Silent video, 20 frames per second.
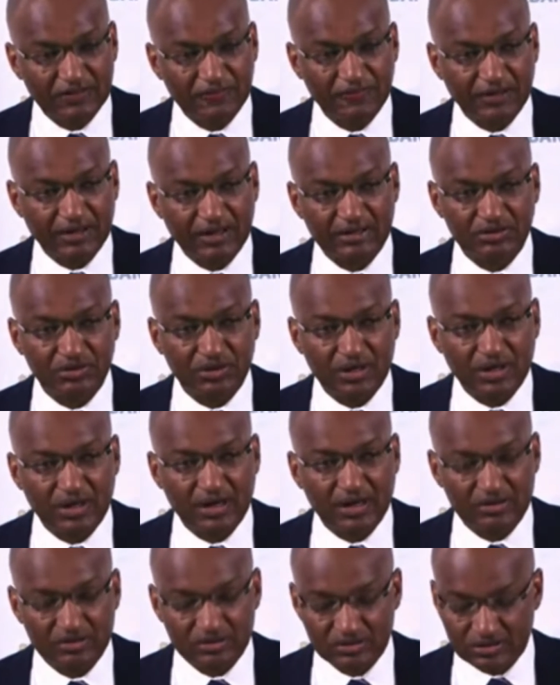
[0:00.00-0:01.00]
in the financial
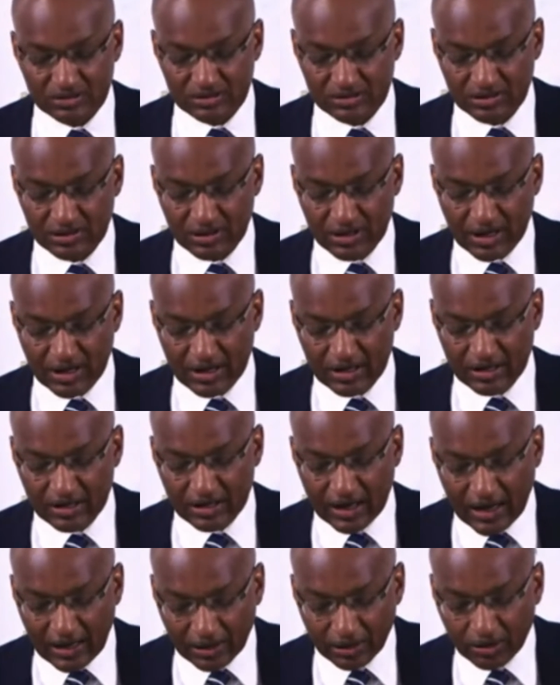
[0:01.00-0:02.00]
accounts,
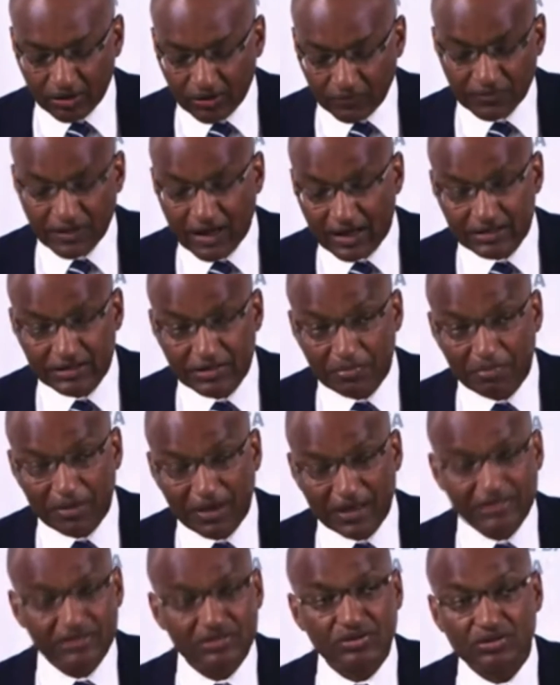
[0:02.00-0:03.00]
a lot of that
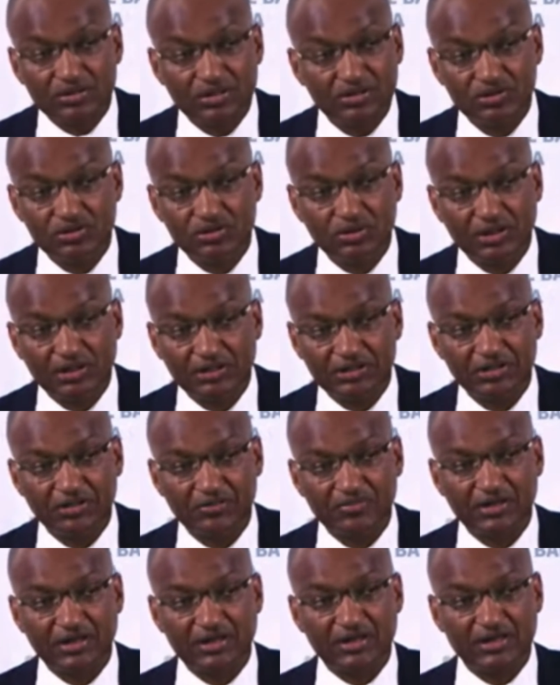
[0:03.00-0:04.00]
depends on the duration
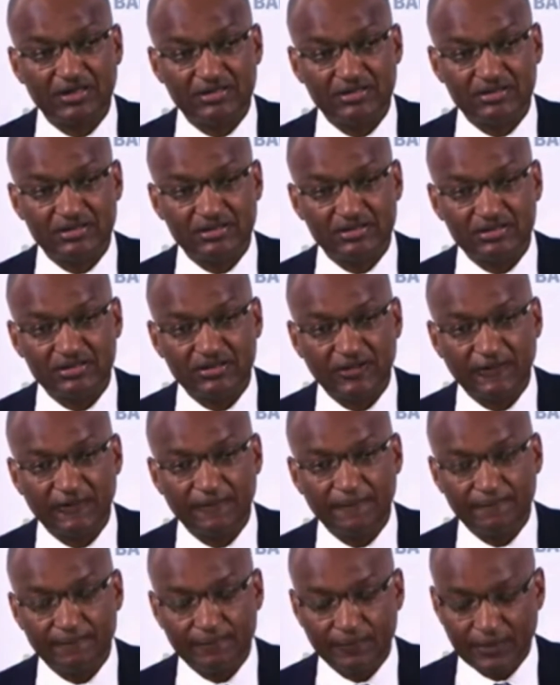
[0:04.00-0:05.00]
of the crisis.
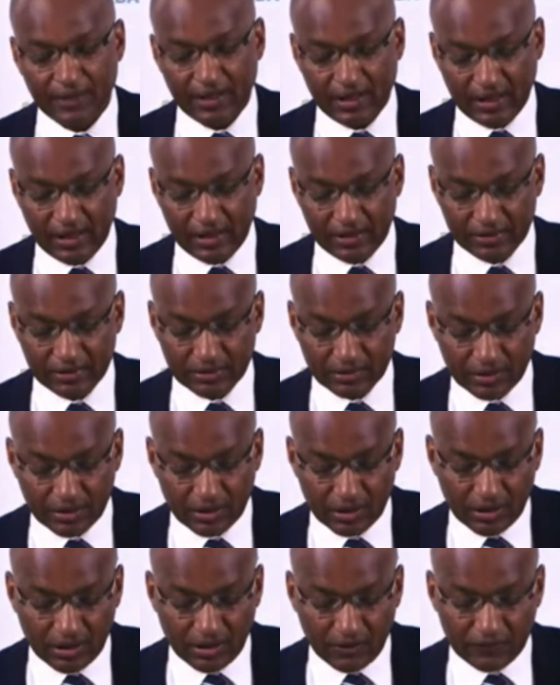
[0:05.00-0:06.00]

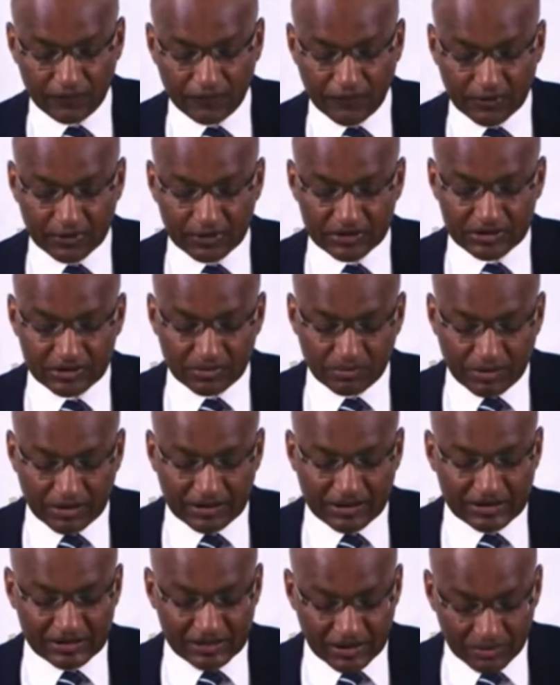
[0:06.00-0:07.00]

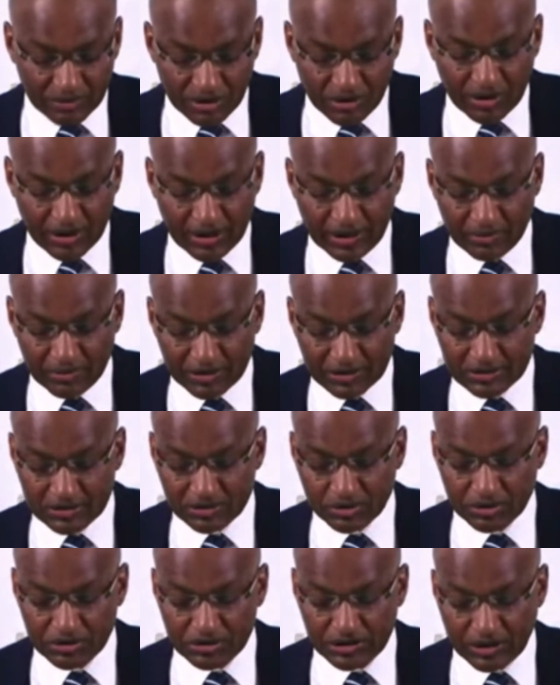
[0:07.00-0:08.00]
But there are some new
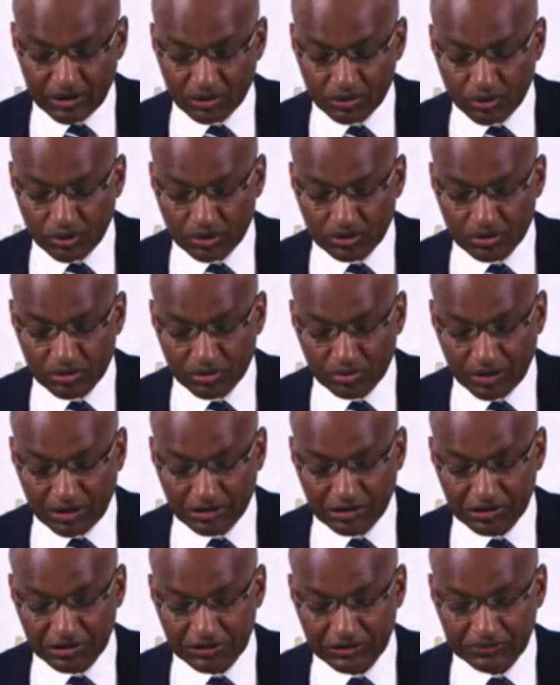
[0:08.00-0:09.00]
elements which I would want to
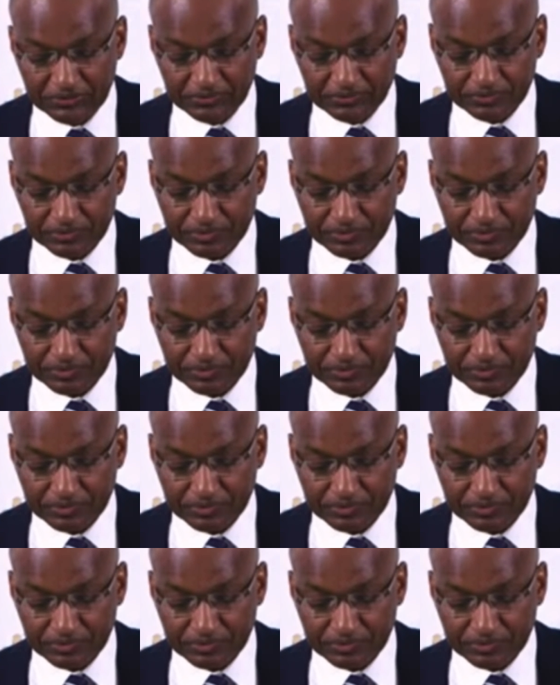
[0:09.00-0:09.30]
mention.